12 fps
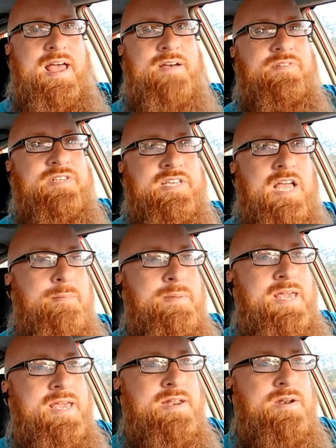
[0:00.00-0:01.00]
this come
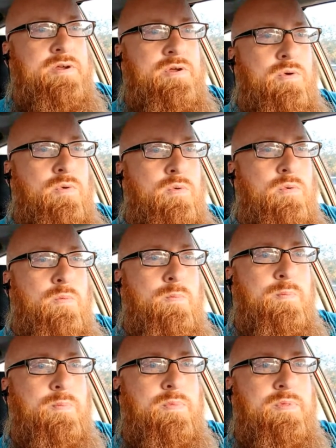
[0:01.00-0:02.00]
in.
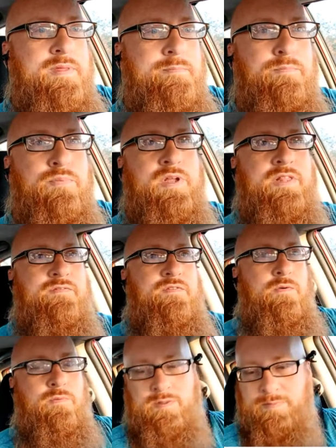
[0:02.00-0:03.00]
Bring the
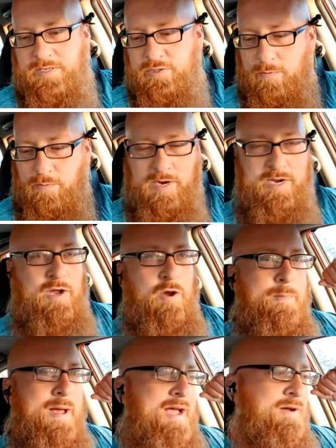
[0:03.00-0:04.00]
phone with me. So we're gonna
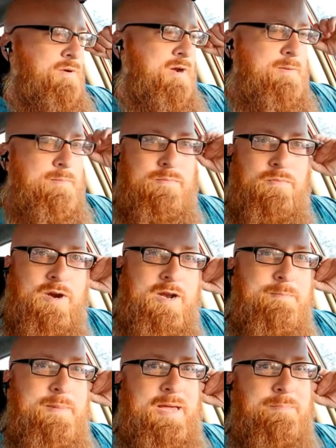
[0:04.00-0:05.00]
go back. We're
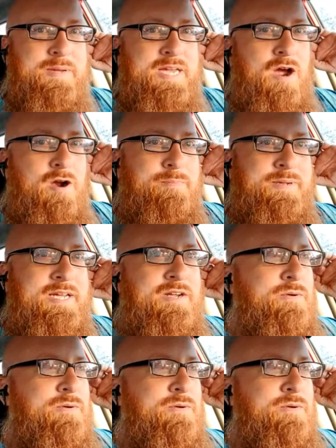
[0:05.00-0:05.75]
gonna make BRB